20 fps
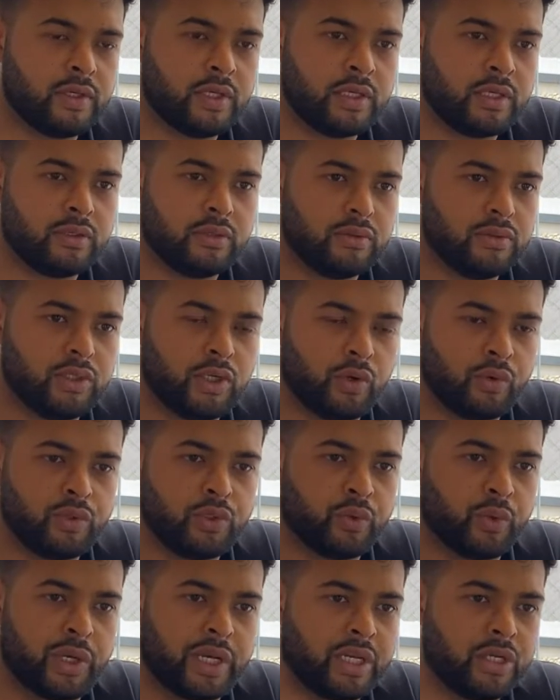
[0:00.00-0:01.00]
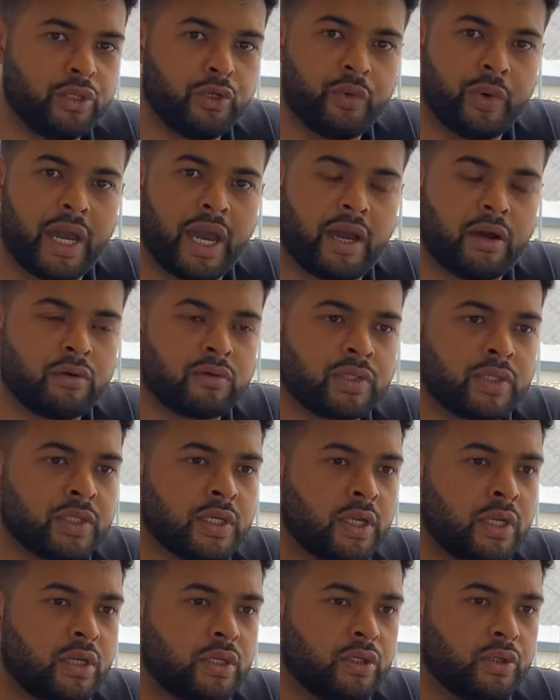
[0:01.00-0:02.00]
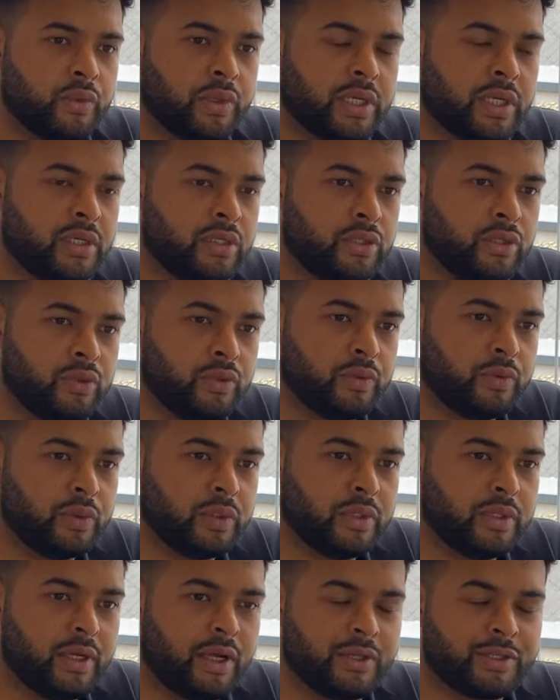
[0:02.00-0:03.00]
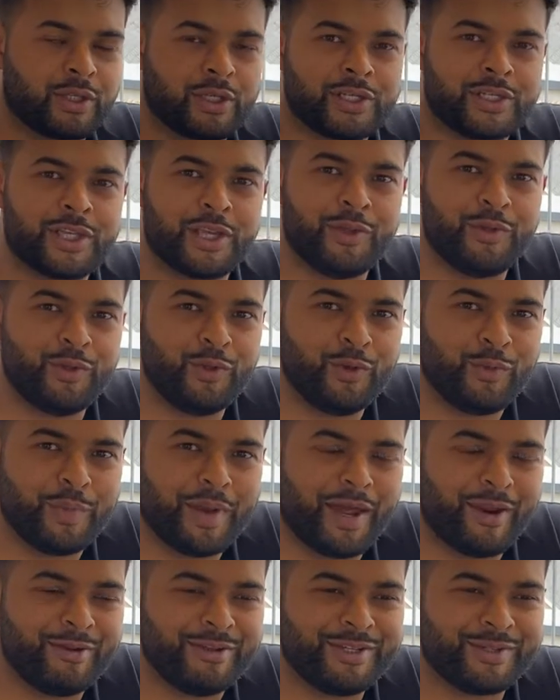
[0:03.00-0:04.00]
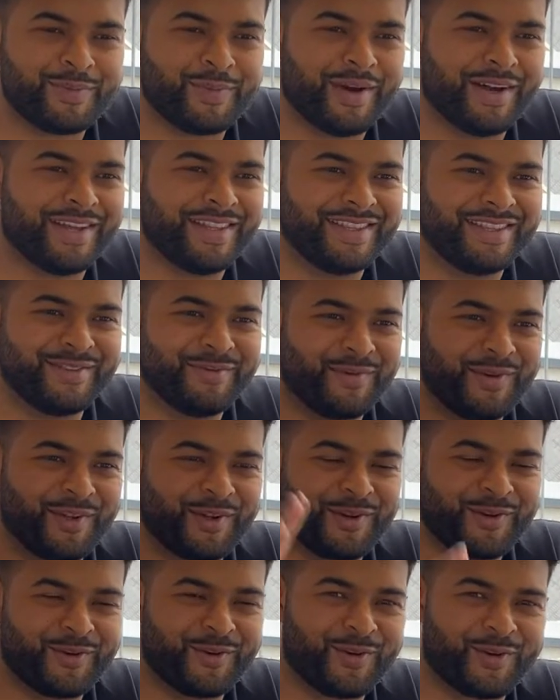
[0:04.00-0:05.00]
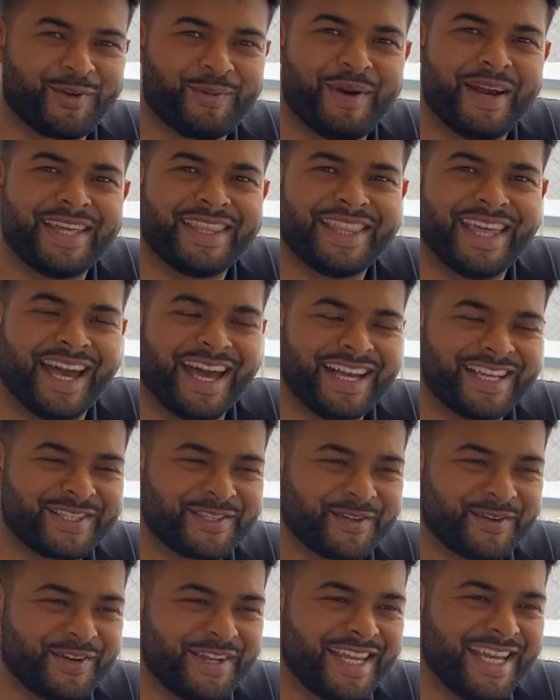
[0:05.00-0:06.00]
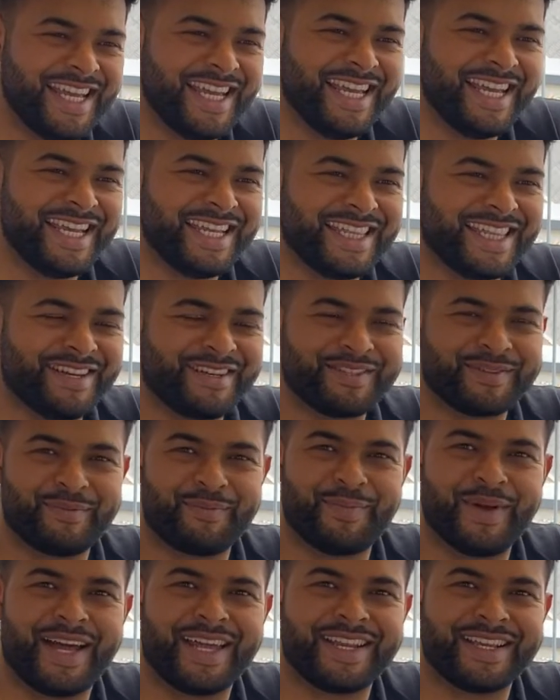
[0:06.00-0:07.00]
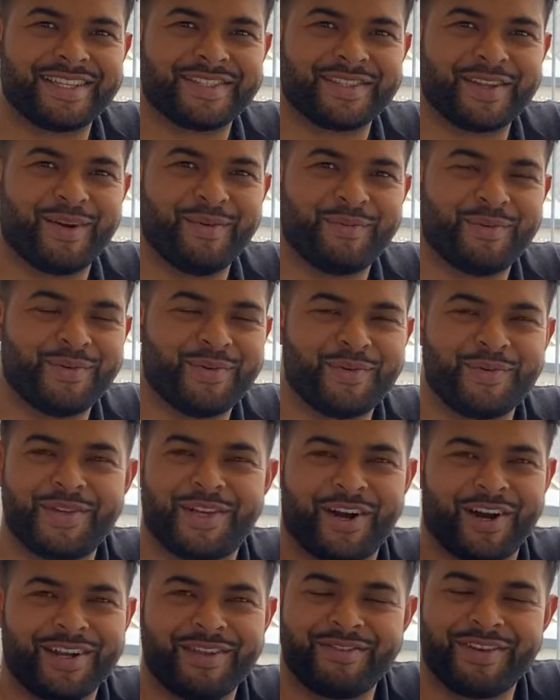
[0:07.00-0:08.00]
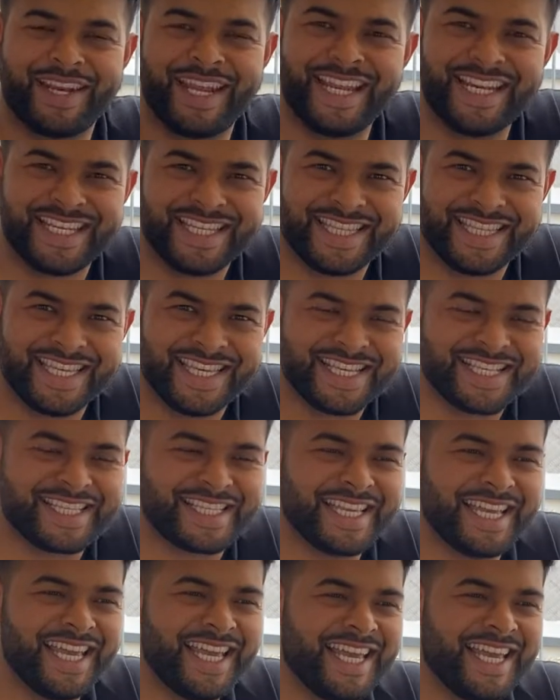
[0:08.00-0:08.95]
you want a new house, you want a new marriage, but we don't want to talk about that. Sorry, that was a bad example. We can't even edit this.